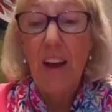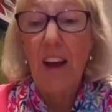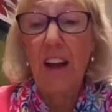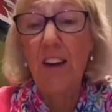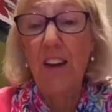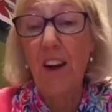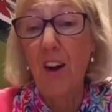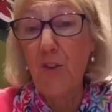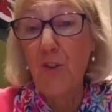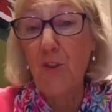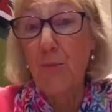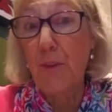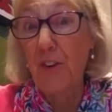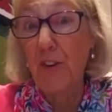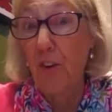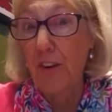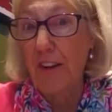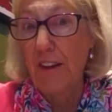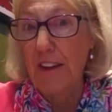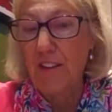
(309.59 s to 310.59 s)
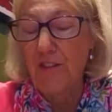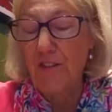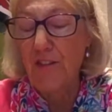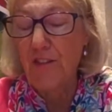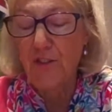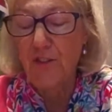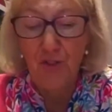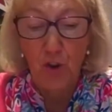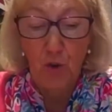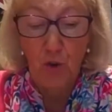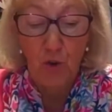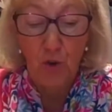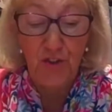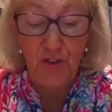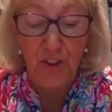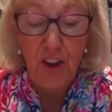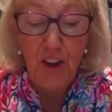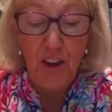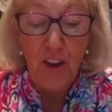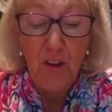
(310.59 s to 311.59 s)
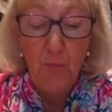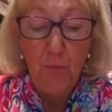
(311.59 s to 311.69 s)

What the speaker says: And last but not least, of course,